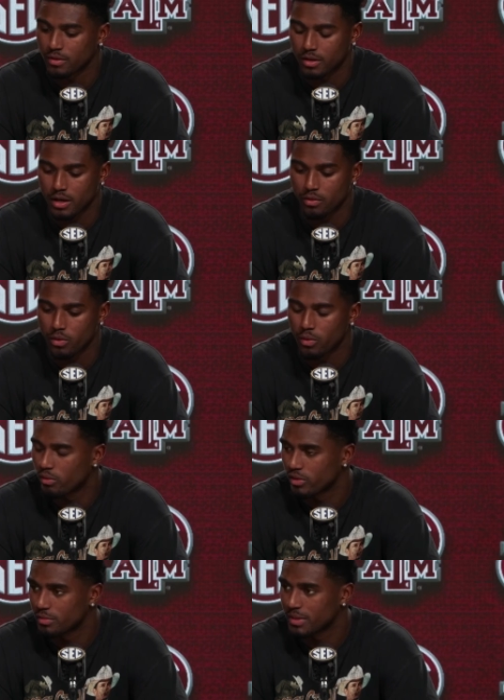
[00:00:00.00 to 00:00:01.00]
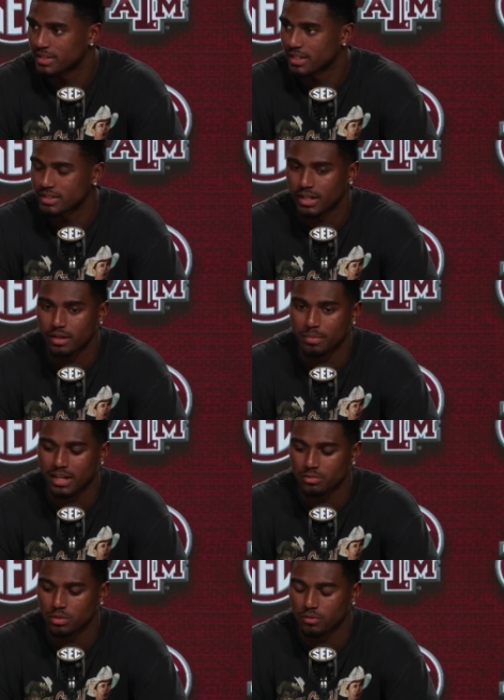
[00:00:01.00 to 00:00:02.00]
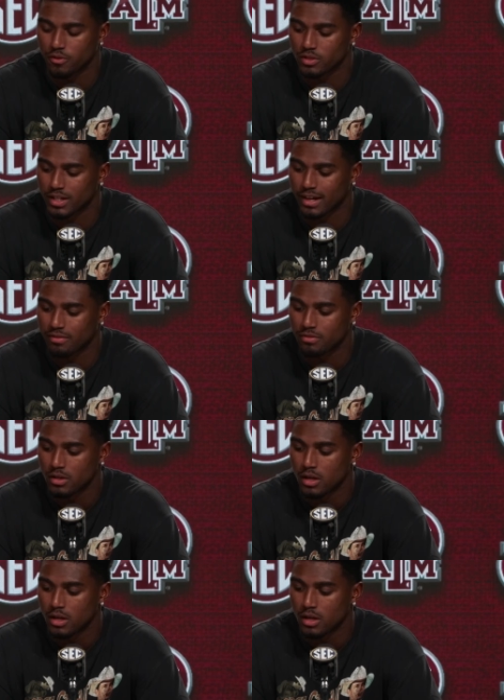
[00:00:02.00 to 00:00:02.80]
We weren't really playing Texas A&M basketball in the first half.